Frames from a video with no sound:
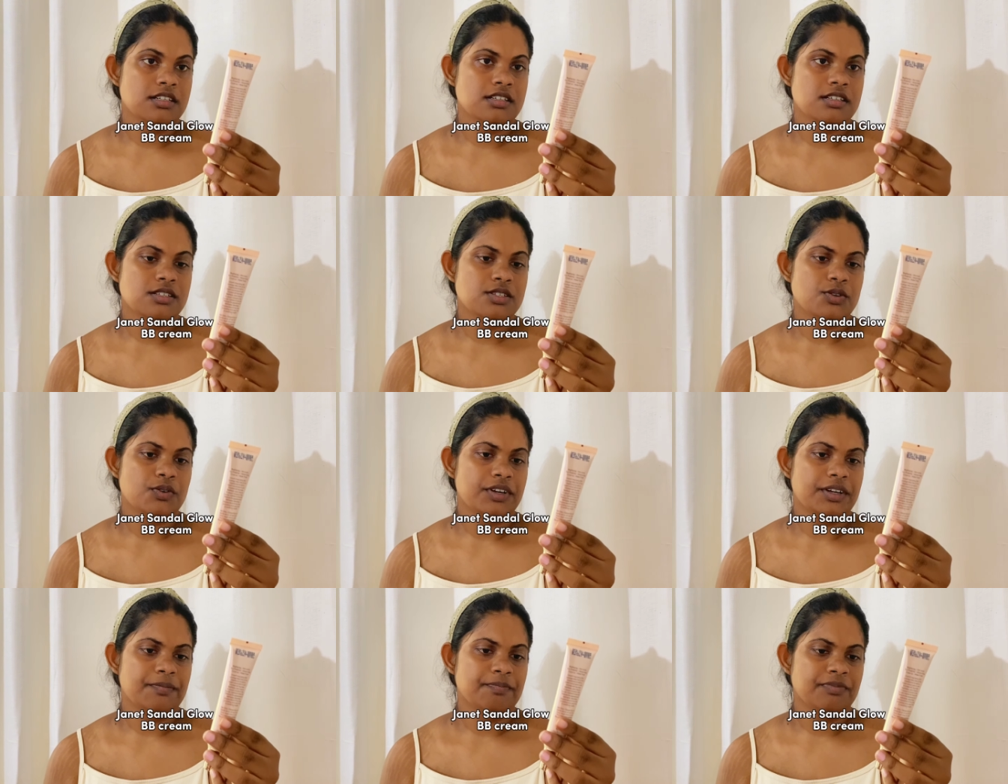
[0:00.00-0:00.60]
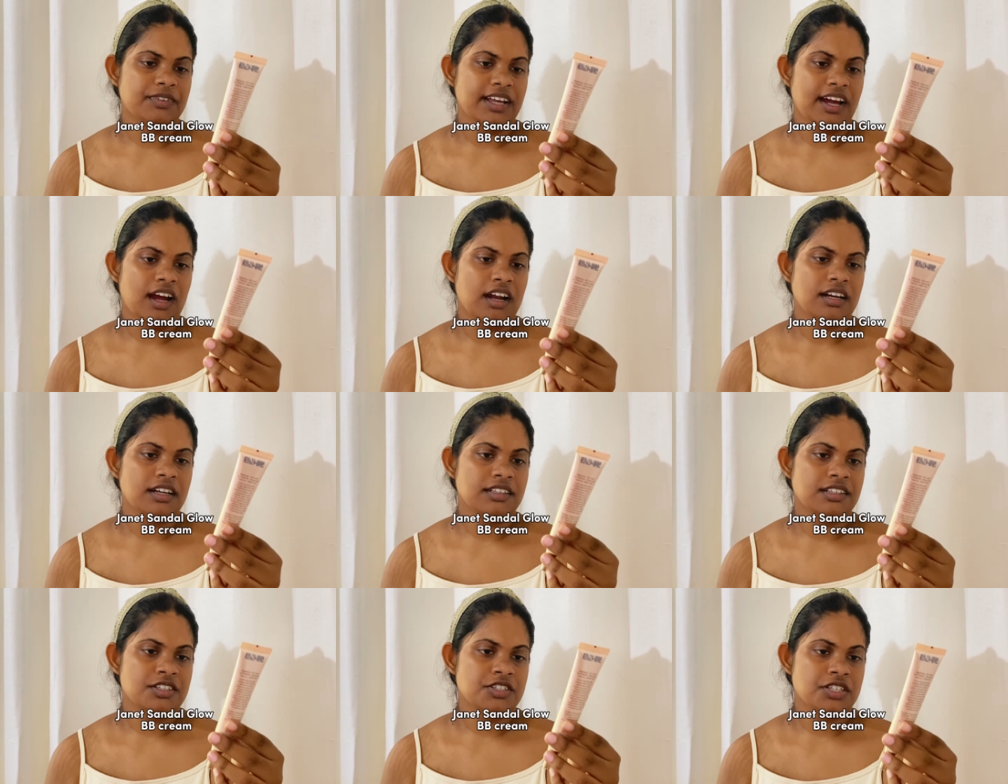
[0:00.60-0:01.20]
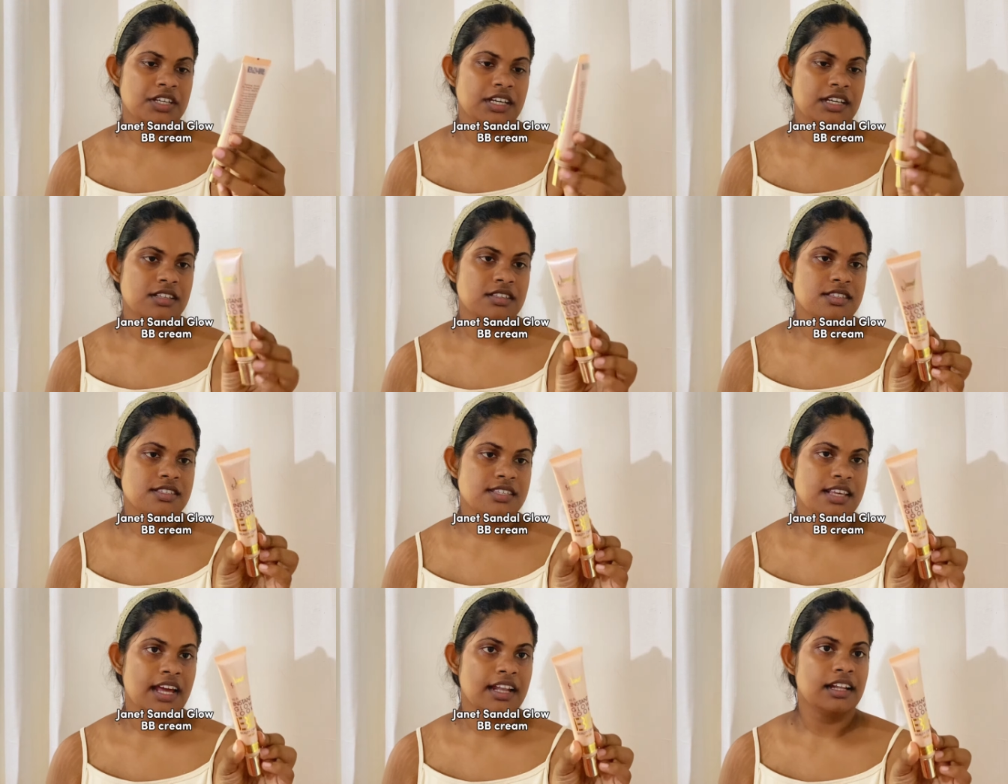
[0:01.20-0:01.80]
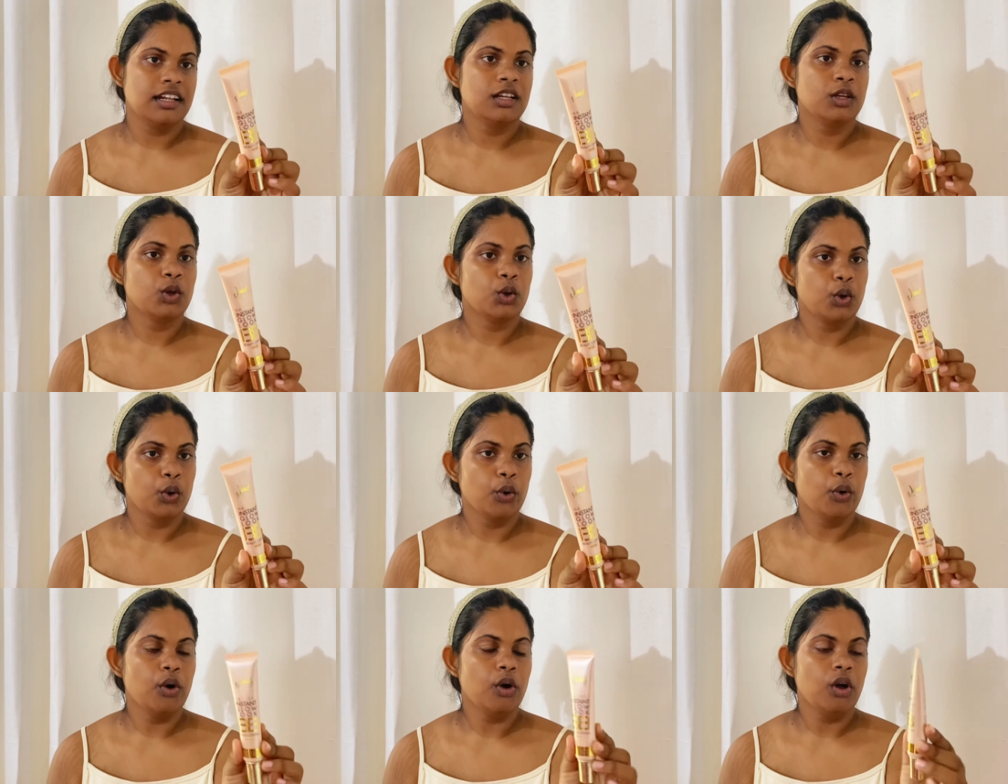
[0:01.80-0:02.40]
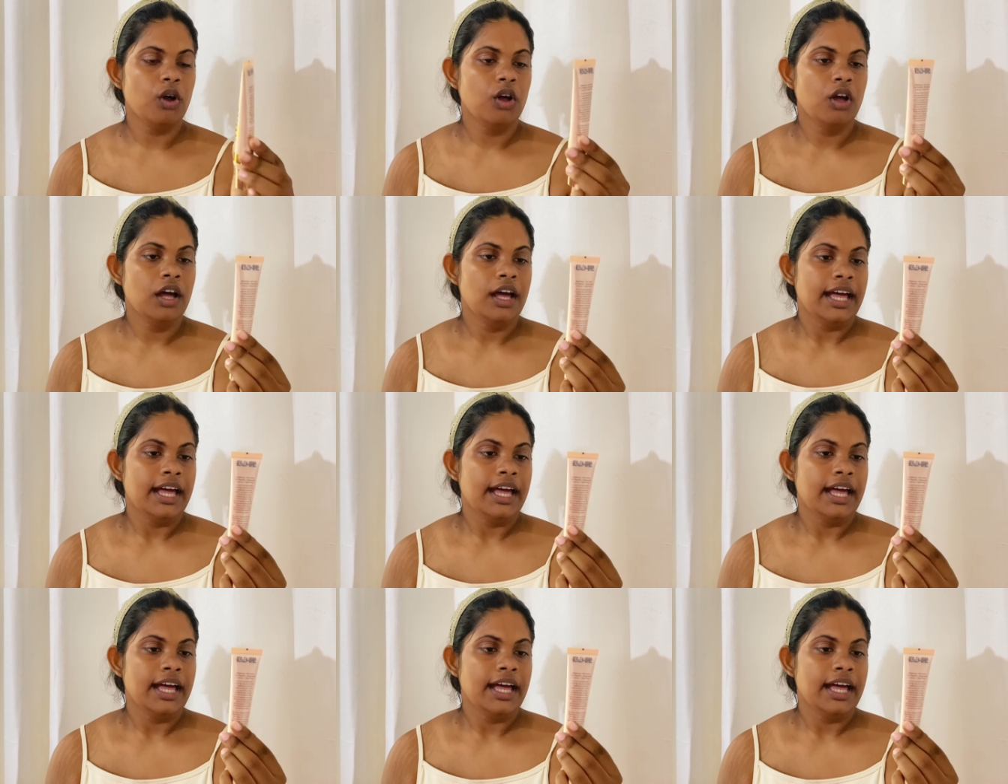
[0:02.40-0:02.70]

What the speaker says: Sandal Glow.